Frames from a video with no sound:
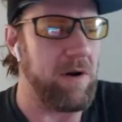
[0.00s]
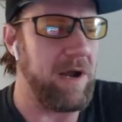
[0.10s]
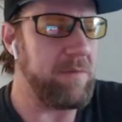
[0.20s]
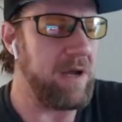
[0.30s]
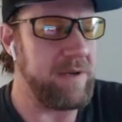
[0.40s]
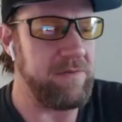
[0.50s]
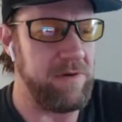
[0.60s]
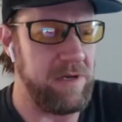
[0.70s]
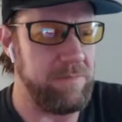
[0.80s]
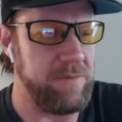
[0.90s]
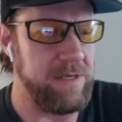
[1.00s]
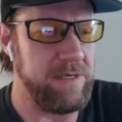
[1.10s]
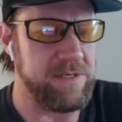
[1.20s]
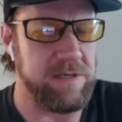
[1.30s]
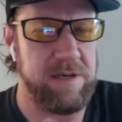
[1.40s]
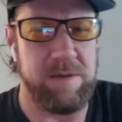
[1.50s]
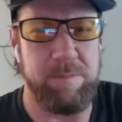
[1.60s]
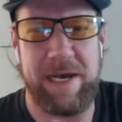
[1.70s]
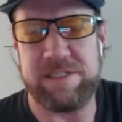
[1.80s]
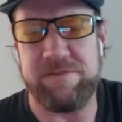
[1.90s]
where I'm coming from is a
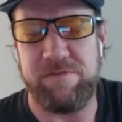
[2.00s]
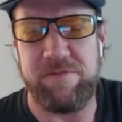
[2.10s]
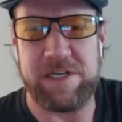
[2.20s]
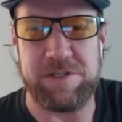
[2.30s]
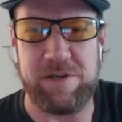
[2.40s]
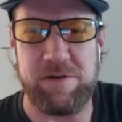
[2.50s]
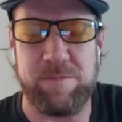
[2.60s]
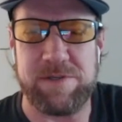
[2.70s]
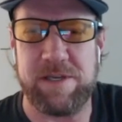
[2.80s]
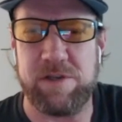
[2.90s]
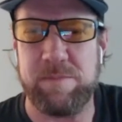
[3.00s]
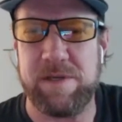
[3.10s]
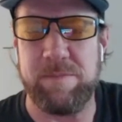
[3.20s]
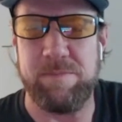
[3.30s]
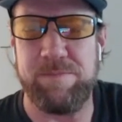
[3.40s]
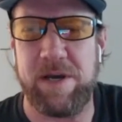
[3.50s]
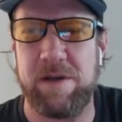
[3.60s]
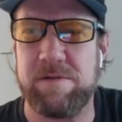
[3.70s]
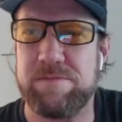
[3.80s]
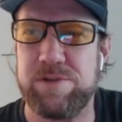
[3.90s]
massive infection that almost killed me
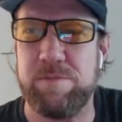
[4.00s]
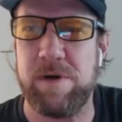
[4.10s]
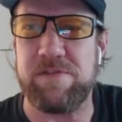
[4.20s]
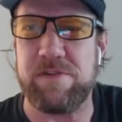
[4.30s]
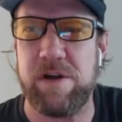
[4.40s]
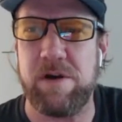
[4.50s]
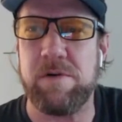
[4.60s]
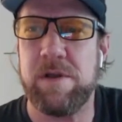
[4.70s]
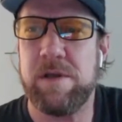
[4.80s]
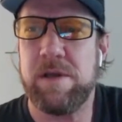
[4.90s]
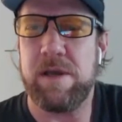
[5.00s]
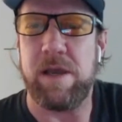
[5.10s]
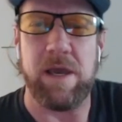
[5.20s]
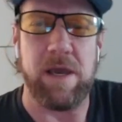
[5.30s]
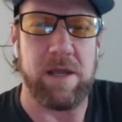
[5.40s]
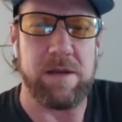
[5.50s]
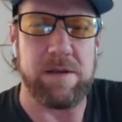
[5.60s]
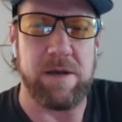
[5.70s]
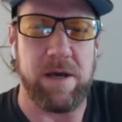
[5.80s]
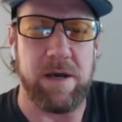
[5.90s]
about two months ago,
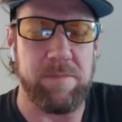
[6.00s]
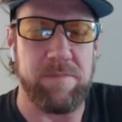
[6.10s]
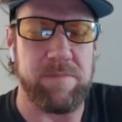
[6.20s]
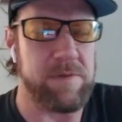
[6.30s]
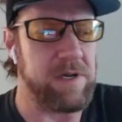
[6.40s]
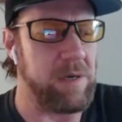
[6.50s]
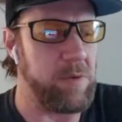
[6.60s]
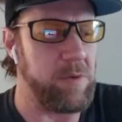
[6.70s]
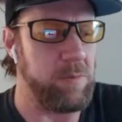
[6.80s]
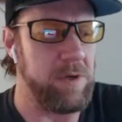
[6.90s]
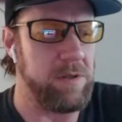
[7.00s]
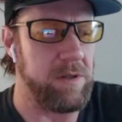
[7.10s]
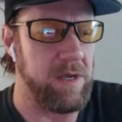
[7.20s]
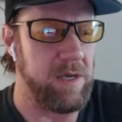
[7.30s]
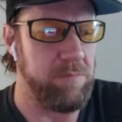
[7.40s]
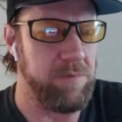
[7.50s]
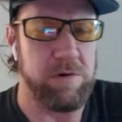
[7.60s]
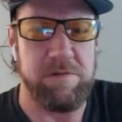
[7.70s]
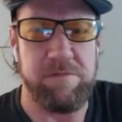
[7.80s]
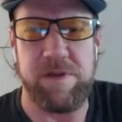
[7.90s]
and um, coupled with a
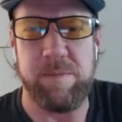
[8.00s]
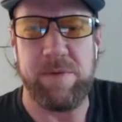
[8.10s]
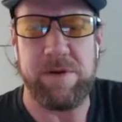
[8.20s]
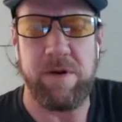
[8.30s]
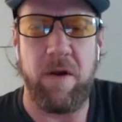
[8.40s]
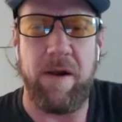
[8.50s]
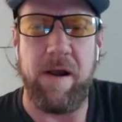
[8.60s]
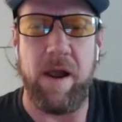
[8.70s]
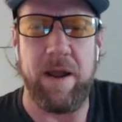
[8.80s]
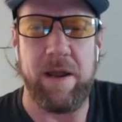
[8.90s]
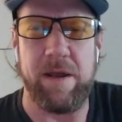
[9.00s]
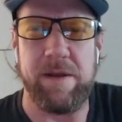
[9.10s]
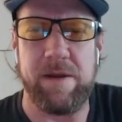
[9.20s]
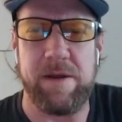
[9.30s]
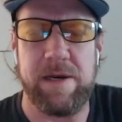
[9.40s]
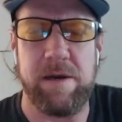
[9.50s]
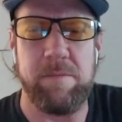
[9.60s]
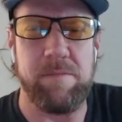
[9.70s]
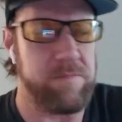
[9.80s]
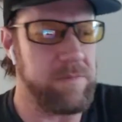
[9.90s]
broken femur and
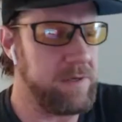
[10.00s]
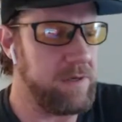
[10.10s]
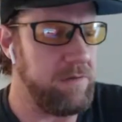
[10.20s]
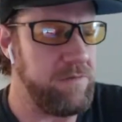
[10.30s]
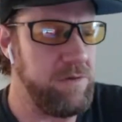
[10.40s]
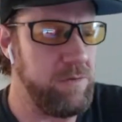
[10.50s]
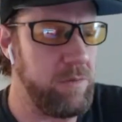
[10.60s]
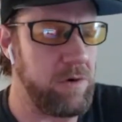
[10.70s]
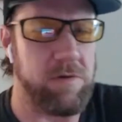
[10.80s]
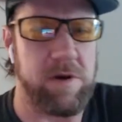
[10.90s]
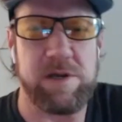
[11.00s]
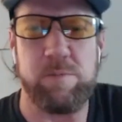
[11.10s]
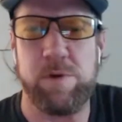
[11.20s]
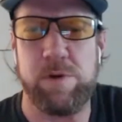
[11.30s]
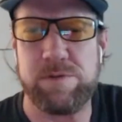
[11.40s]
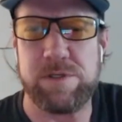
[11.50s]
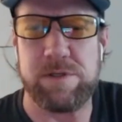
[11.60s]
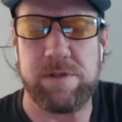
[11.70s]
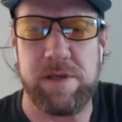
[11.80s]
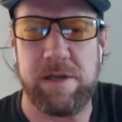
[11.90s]
um, a few chronic
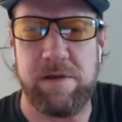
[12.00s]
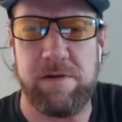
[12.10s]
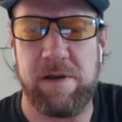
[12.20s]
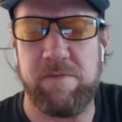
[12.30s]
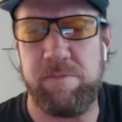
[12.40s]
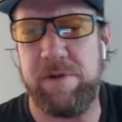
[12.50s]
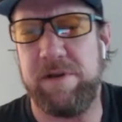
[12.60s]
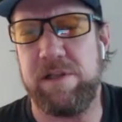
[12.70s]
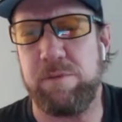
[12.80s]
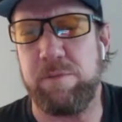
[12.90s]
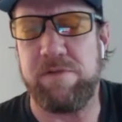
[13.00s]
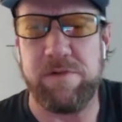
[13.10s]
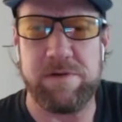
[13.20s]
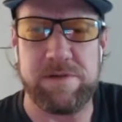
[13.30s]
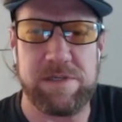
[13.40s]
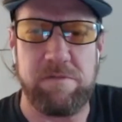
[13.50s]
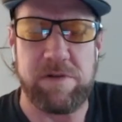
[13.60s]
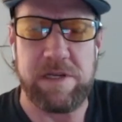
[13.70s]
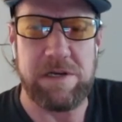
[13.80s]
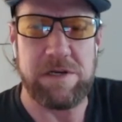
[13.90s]
wounds that I've been dealing with for
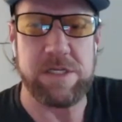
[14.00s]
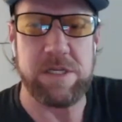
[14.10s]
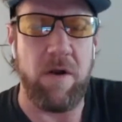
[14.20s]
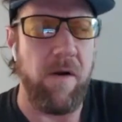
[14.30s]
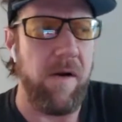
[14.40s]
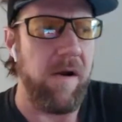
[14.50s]
several years.